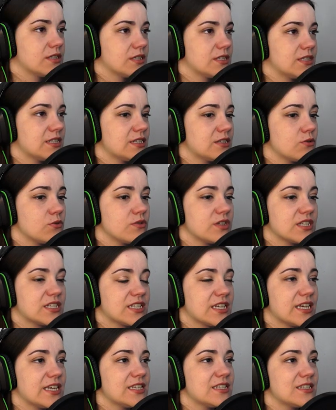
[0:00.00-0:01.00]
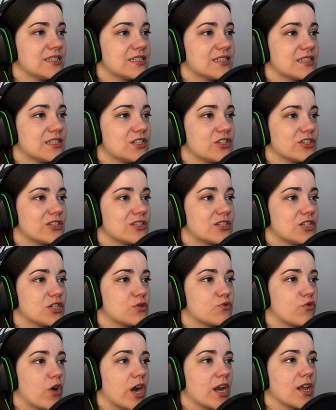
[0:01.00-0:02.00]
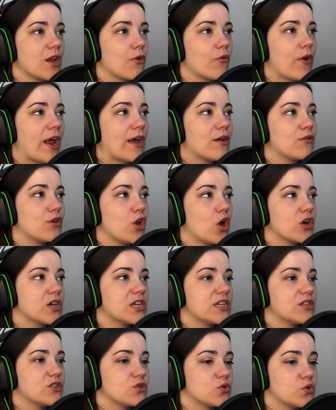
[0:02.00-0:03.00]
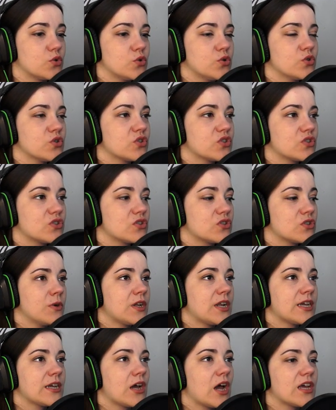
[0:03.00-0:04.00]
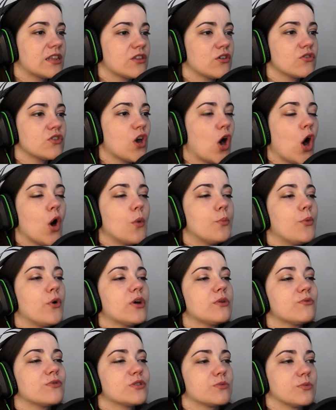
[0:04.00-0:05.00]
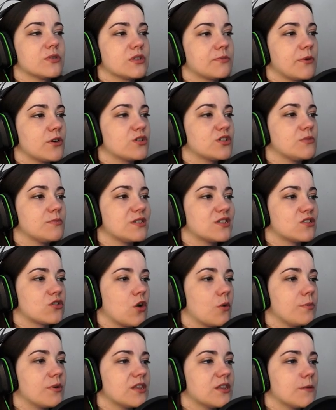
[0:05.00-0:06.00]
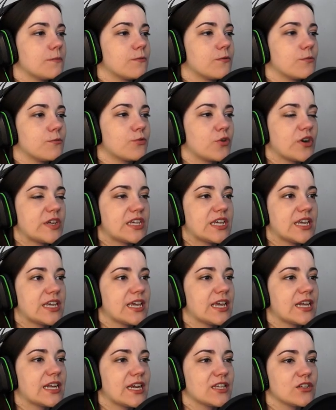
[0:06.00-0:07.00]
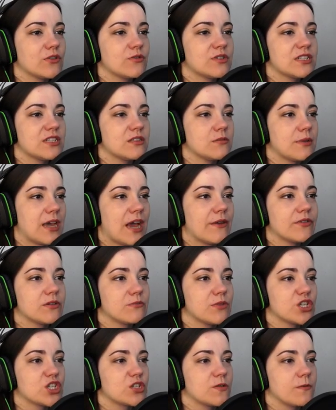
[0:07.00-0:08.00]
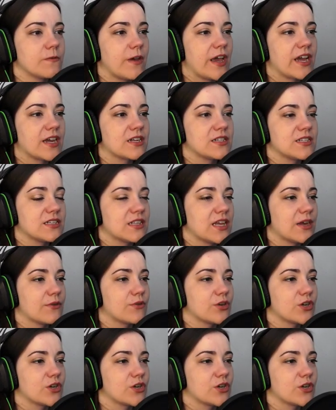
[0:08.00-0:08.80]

Is this all this is? just, just running around locking doors? But, like, I thought the whole point was we we're supposed to be stopping them from breaking in. I don't seem to be having much effect in that